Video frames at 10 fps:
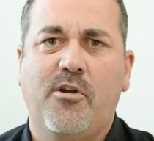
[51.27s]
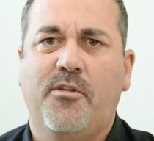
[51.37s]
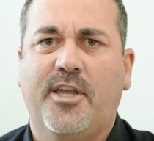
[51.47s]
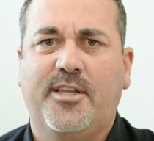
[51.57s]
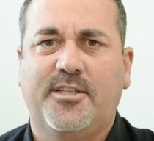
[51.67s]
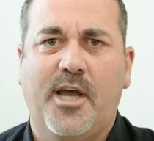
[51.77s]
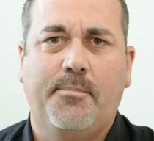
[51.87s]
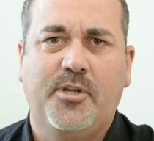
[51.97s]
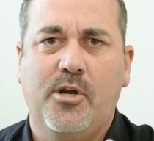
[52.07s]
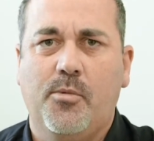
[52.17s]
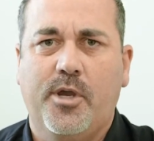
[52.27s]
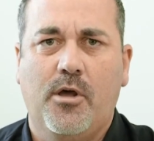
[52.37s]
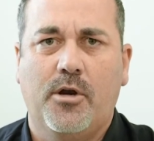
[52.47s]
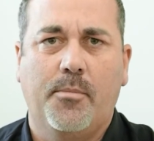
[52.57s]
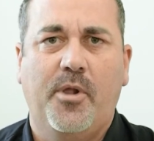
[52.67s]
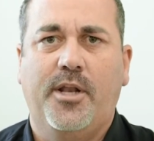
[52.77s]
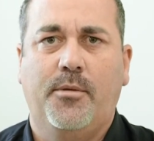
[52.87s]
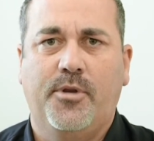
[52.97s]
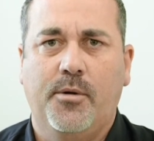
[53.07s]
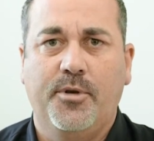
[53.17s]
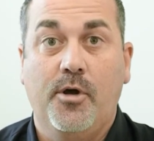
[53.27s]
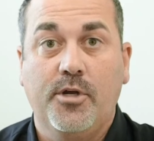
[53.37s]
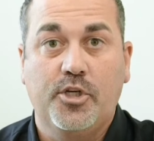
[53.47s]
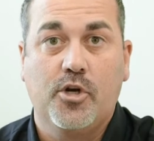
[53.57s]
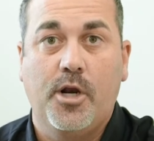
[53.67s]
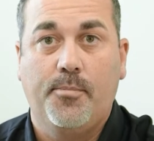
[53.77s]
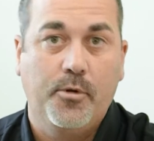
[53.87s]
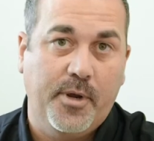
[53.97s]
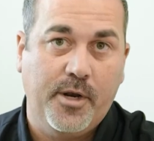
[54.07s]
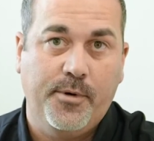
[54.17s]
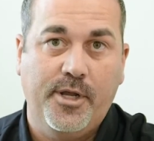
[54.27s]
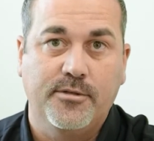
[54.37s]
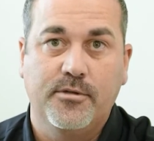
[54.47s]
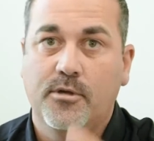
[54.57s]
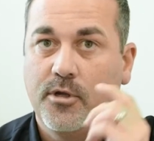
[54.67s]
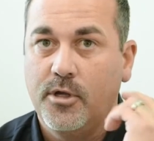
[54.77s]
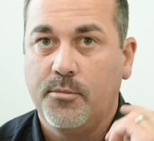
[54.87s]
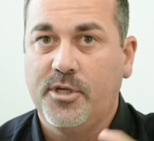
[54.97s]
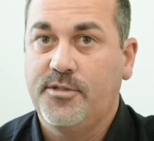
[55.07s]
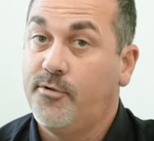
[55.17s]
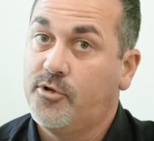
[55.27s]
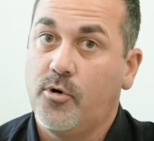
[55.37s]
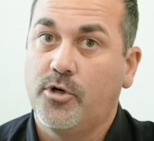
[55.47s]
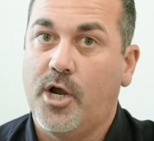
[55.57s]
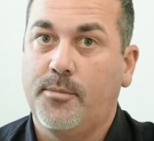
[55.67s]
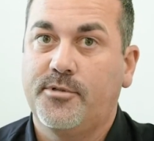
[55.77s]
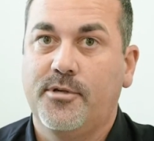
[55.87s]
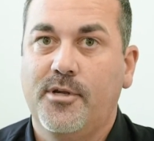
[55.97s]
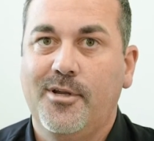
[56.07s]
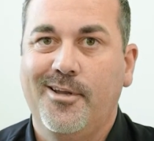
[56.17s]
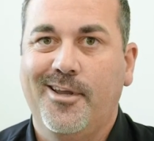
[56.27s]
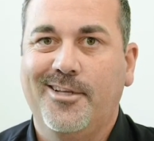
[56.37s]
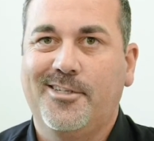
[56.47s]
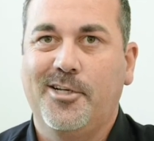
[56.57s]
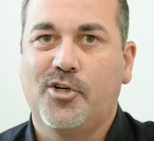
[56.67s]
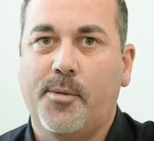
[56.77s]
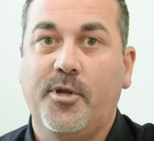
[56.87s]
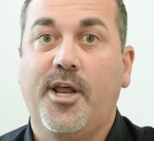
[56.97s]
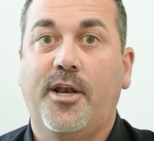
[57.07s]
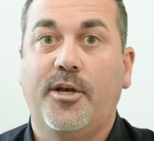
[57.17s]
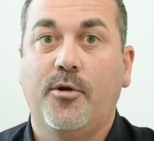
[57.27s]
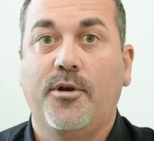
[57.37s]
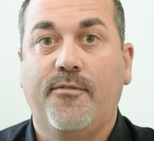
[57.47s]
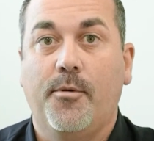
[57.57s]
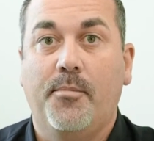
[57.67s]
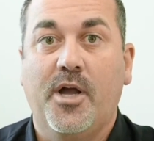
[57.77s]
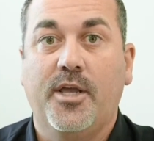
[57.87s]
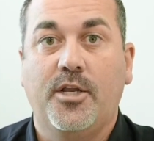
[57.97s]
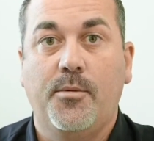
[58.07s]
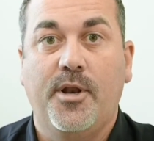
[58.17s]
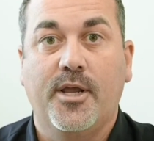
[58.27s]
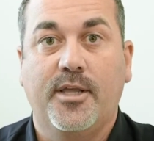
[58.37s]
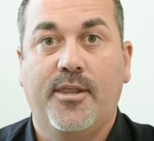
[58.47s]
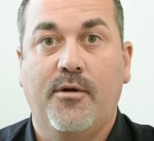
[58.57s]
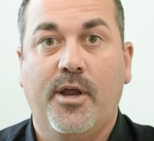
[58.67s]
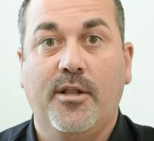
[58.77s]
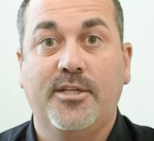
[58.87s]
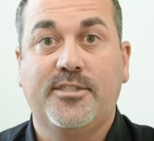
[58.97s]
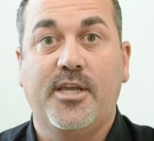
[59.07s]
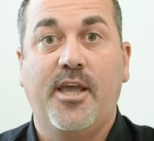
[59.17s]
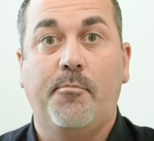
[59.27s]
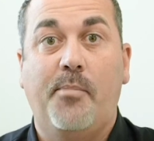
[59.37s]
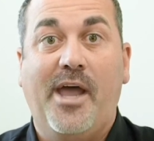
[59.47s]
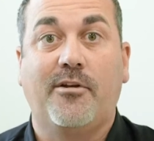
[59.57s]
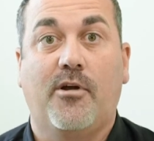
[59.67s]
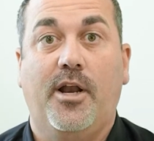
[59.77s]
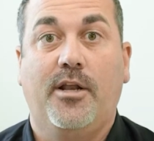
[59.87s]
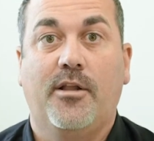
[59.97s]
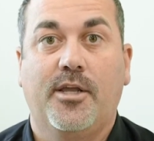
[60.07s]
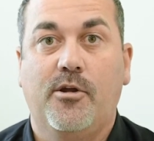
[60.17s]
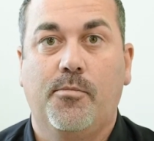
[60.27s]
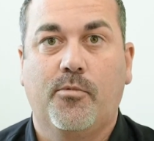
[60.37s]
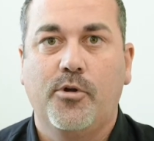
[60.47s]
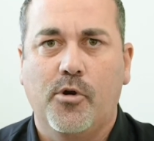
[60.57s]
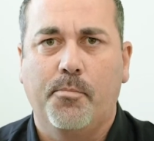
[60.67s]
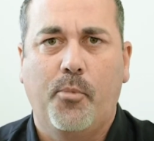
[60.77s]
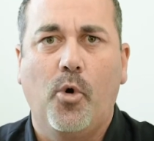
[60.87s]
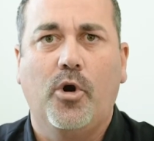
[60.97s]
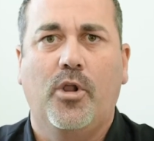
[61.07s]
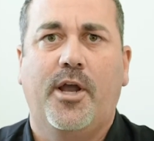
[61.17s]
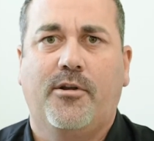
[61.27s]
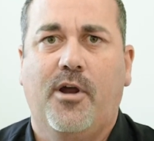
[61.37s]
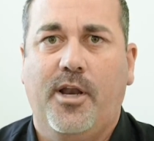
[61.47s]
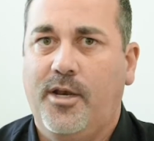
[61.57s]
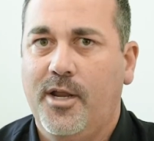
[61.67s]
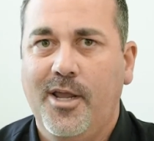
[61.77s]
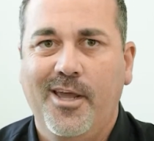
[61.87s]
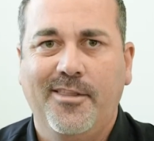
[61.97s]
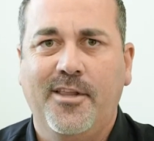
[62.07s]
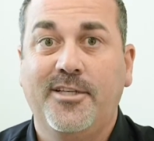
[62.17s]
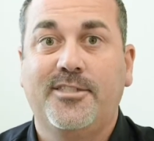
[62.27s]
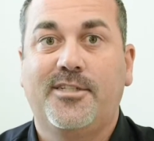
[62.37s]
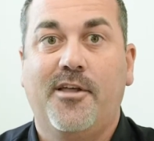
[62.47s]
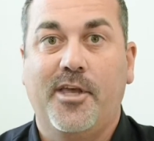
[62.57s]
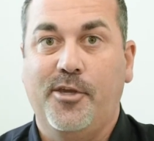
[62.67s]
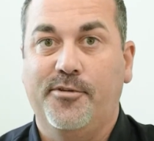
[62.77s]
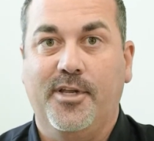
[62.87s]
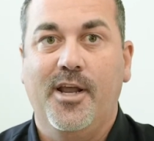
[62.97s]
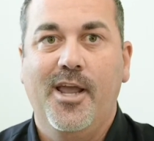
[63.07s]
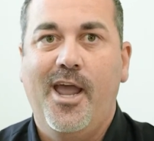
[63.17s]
You're in like the top tier. We call it our platinum tier, but don't get your credit pulled by anyone else, because if your score drops, it's going to drop you down into a different bucket and you may not get that rate. And let's say you have bad credit, like your borderline credit. Then this is how they use it.